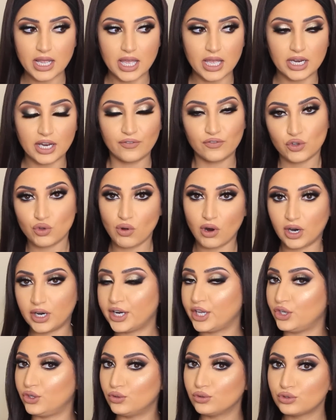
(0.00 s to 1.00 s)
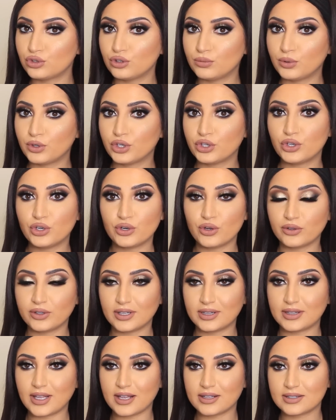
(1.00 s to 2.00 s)
And if you are a YouTuber, you know
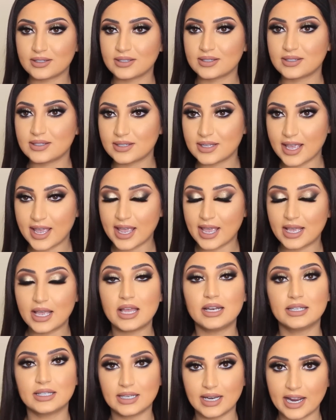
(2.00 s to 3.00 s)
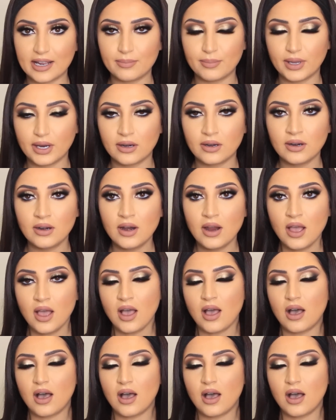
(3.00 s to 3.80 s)
that that's a nightmare.